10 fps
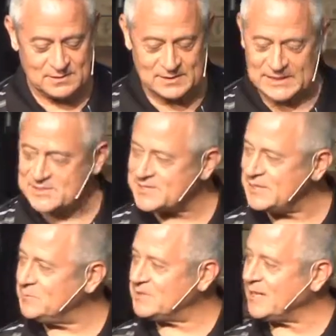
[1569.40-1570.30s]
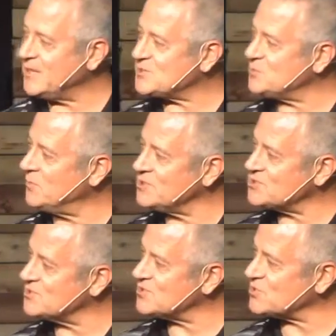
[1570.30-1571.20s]
He just seemed to take so much
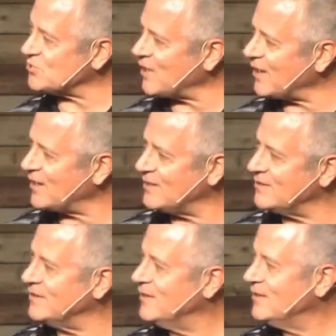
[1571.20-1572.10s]
in stride and,